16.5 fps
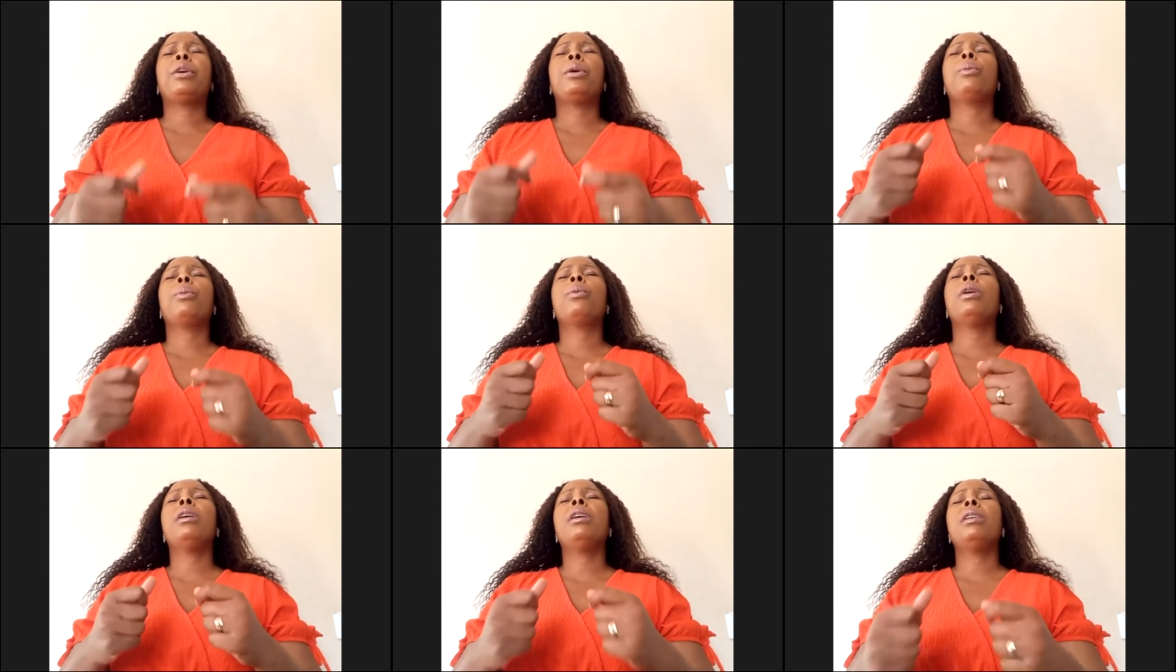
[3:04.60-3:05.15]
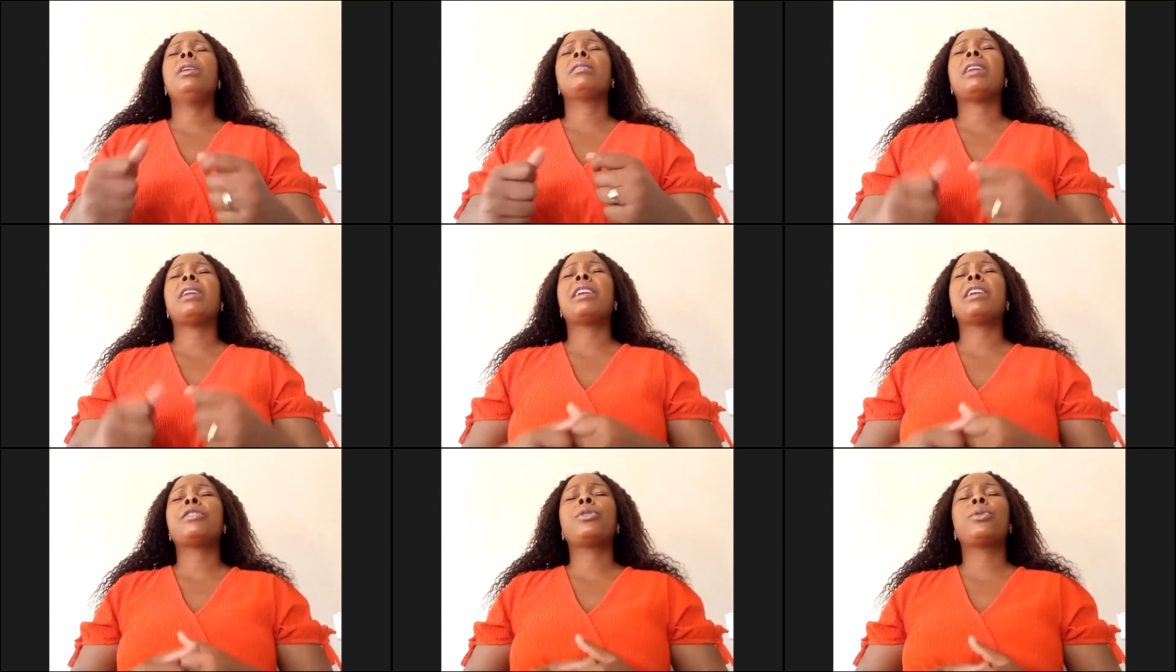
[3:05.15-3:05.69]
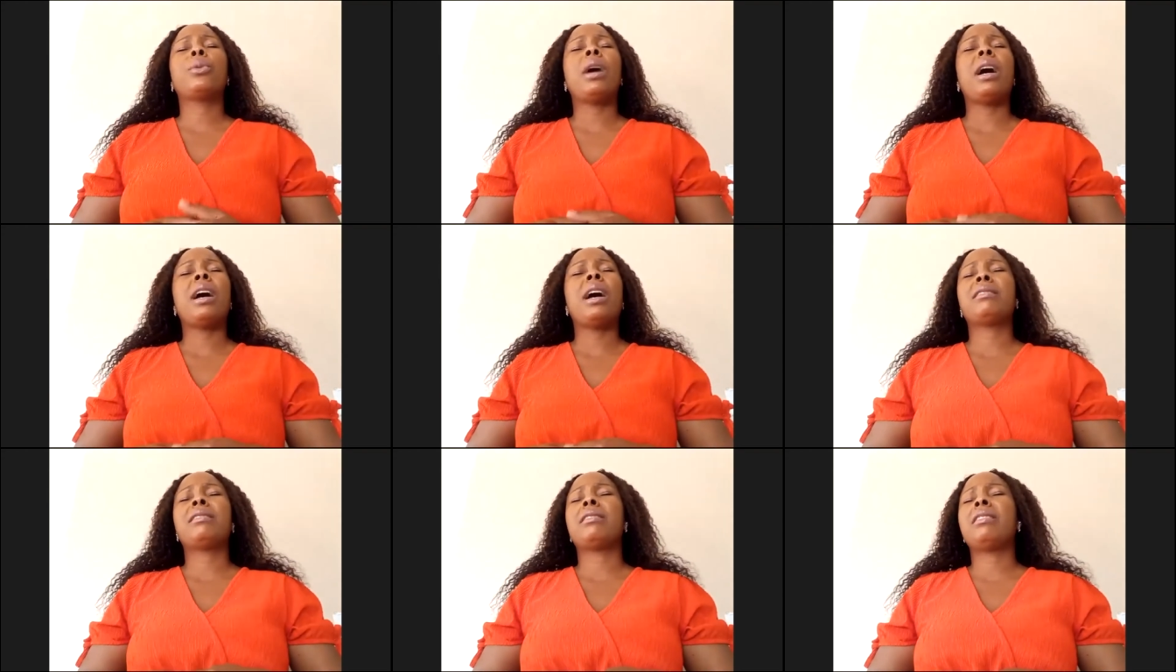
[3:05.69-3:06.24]
your word unto
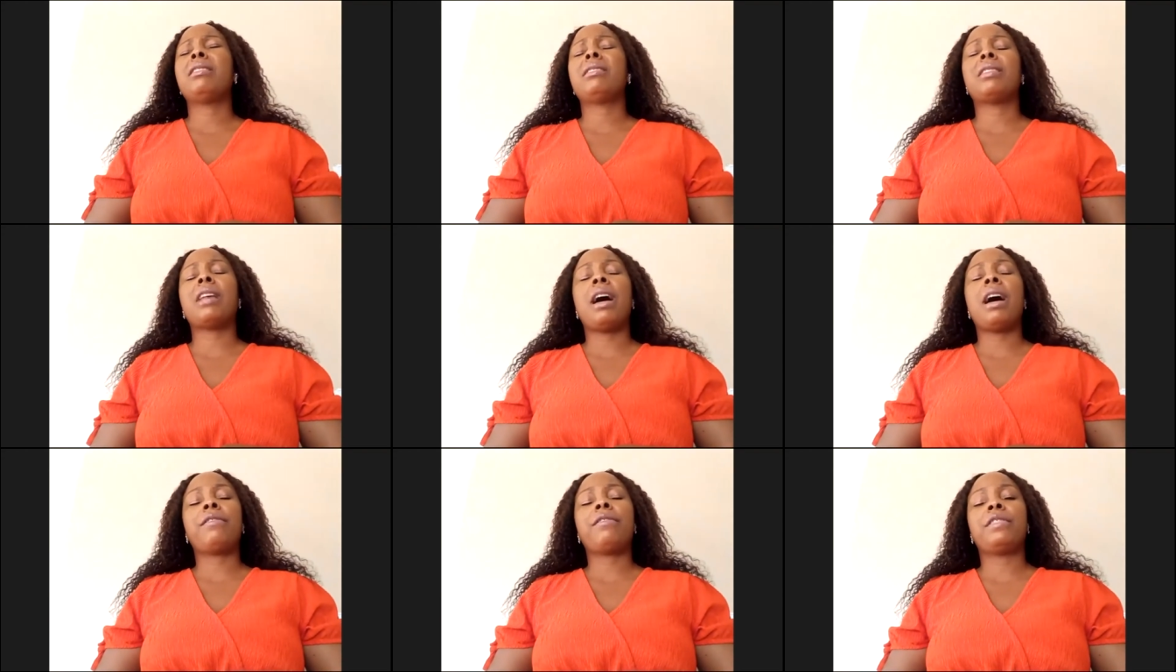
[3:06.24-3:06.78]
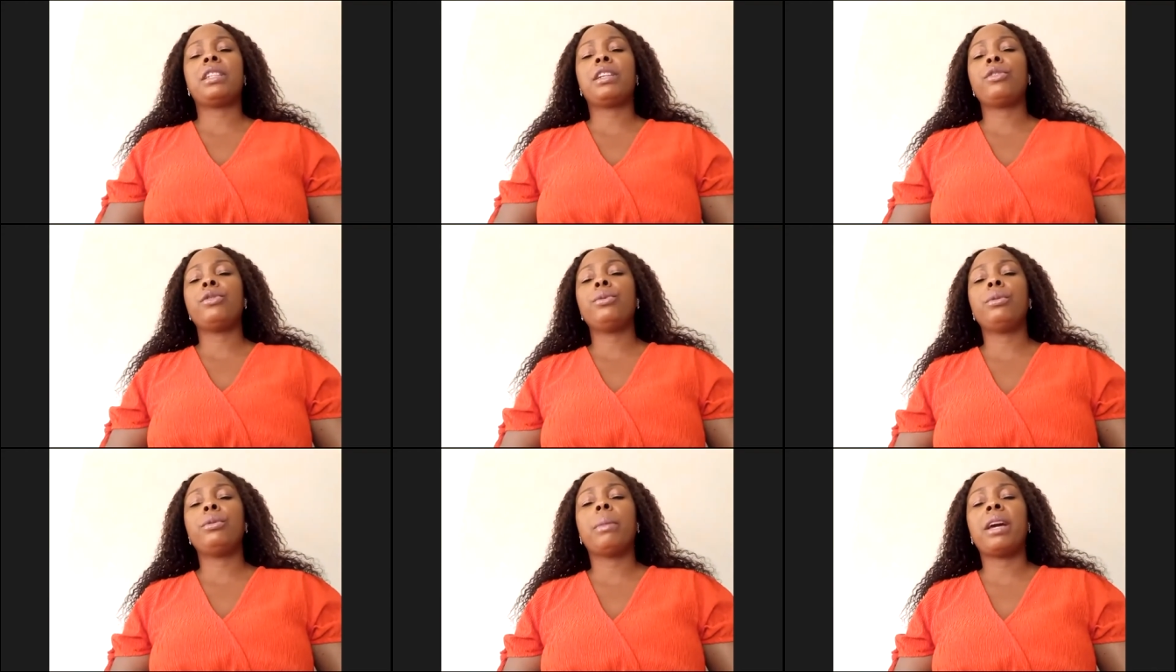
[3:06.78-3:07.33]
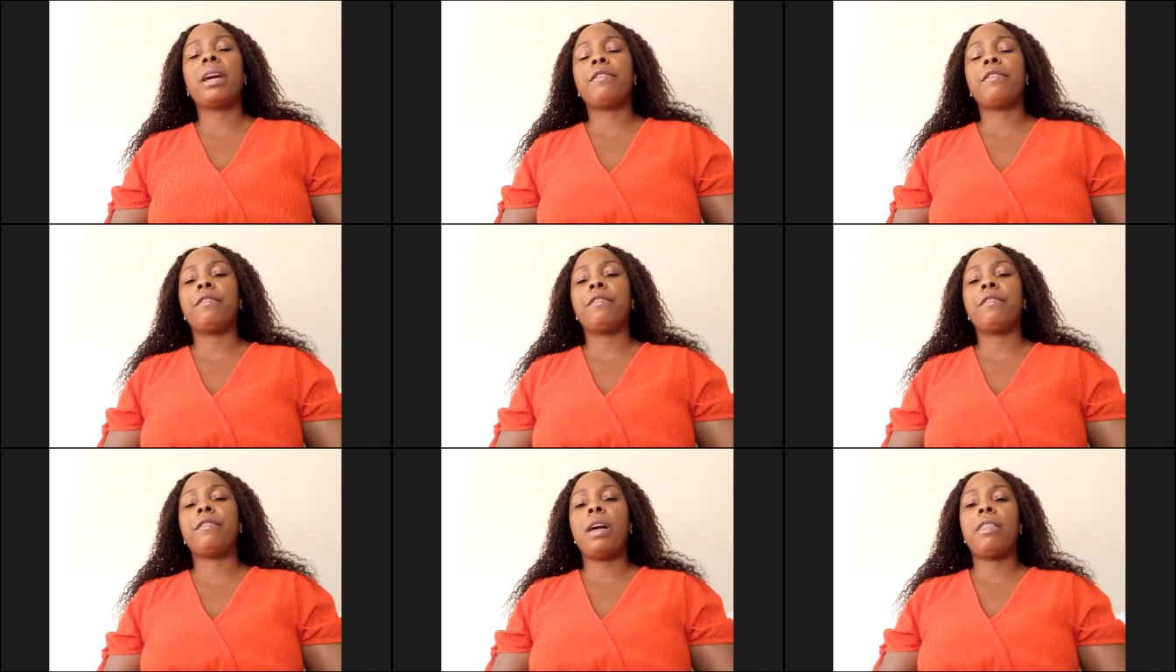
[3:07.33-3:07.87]
us this afternoon, my
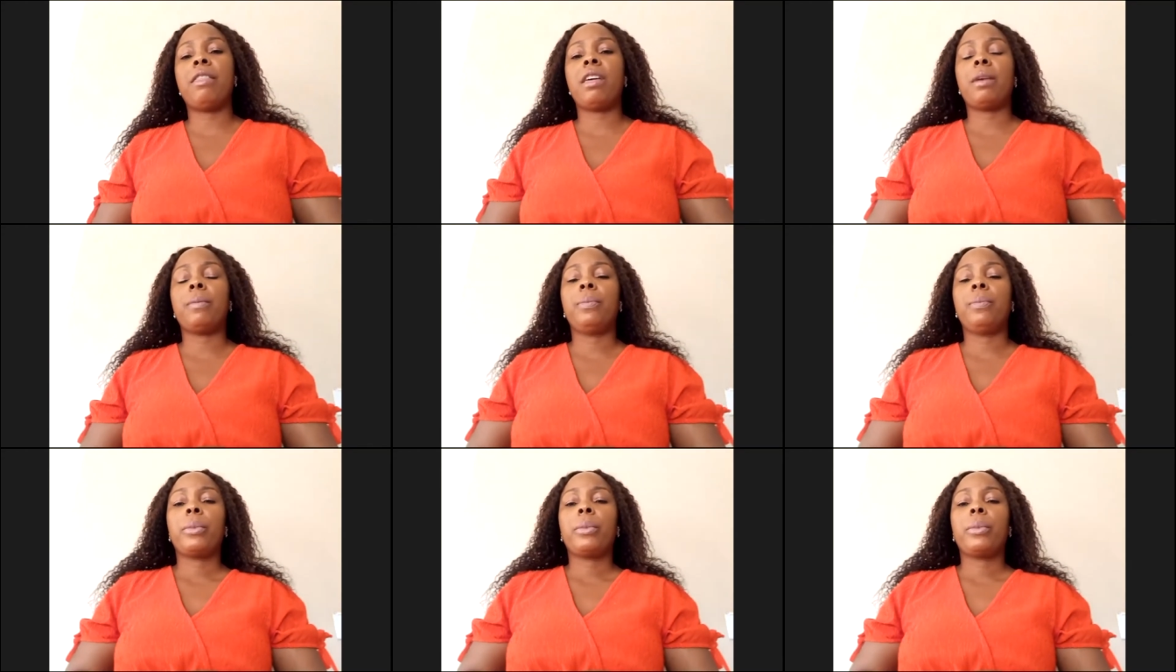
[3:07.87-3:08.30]
Father,